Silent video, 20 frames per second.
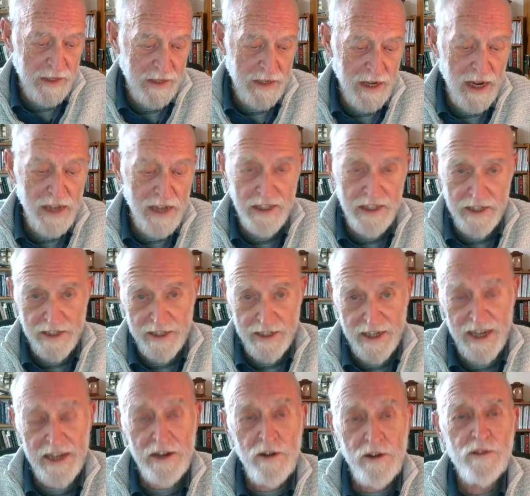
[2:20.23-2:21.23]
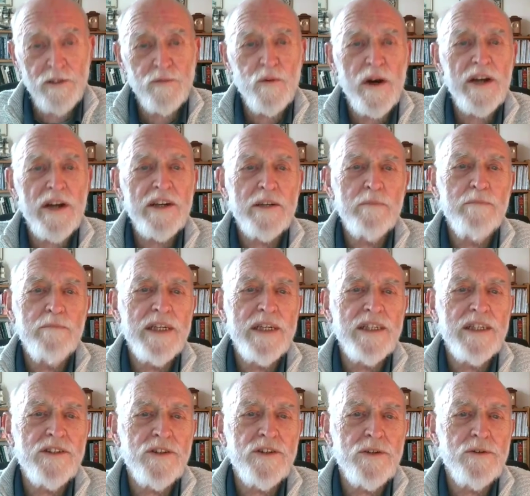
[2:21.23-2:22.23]
I didn't let on where I'd
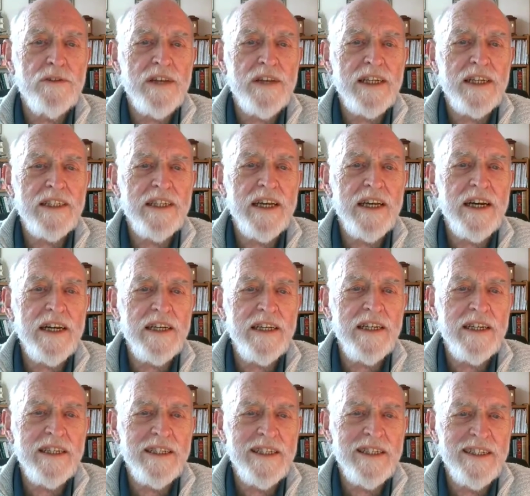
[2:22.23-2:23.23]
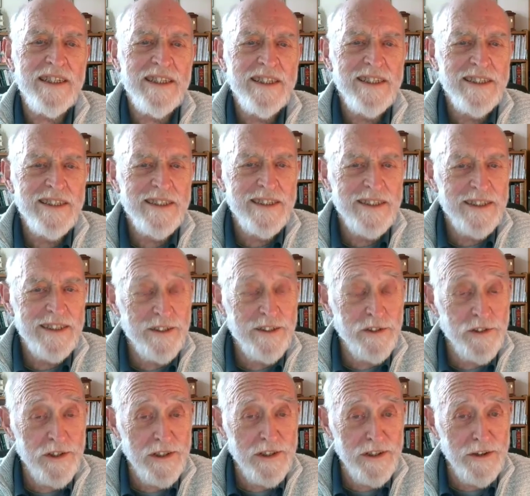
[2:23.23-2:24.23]
been to that day,
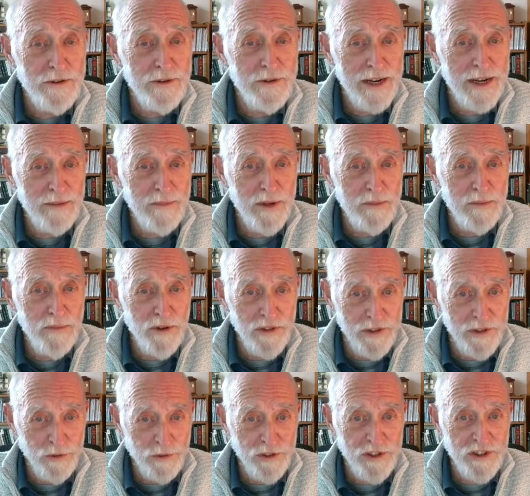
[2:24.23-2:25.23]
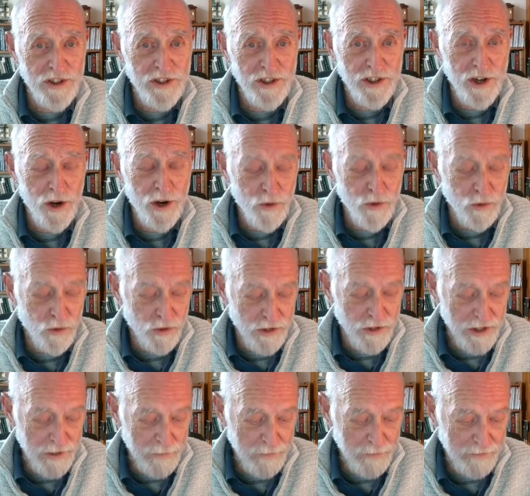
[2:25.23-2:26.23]
because I knew how my mother would scold.